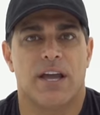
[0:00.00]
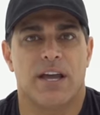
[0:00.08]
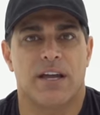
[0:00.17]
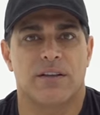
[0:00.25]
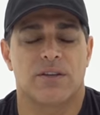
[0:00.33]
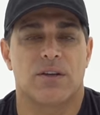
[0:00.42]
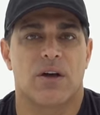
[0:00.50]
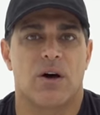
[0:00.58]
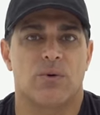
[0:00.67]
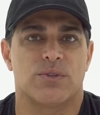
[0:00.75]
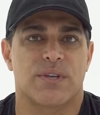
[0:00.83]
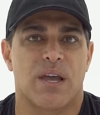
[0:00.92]
And
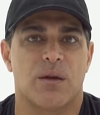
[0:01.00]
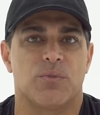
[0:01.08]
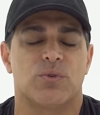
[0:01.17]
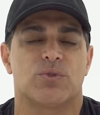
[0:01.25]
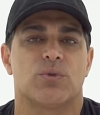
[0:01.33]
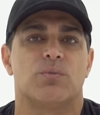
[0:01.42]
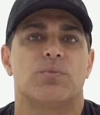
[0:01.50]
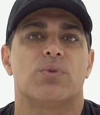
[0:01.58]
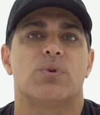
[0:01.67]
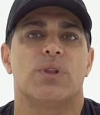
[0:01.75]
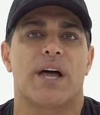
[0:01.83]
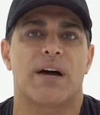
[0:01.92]
I was able to
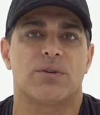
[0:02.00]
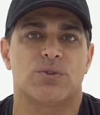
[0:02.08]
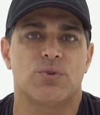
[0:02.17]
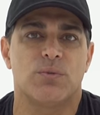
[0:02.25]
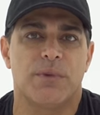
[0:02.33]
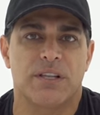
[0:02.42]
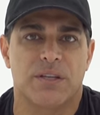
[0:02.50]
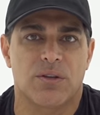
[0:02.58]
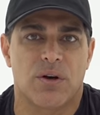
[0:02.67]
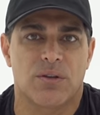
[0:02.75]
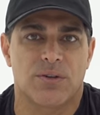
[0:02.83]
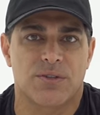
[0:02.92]
pull out $2 million
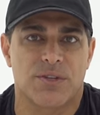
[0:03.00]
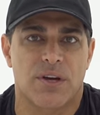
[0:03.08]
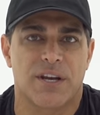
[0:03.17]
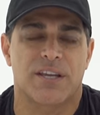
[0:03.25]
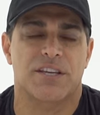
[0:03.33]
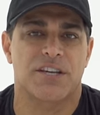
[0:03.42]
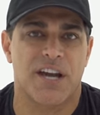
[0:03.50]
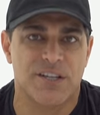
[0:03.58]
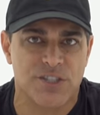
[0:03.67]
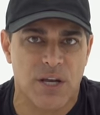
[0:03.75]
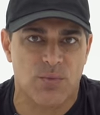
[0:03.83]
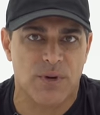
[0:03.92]
on a
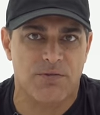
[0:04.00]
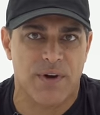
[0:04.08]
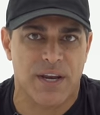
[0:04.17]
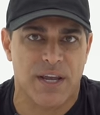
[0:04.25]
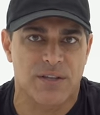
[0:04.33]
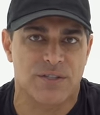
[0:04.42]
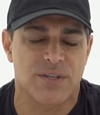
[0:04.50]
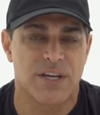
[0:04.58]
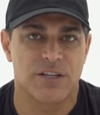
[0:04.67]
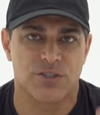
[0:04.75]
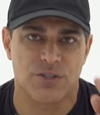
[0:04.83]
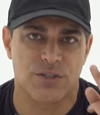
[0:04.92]
cash out refinance
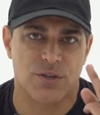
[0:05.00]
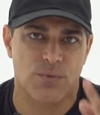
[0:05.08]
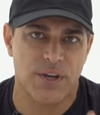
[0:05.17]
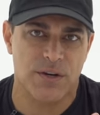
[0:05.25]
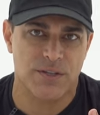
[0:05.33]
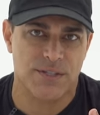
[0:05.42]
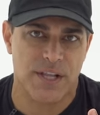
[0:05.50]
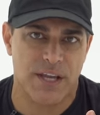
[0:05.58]
just 3 years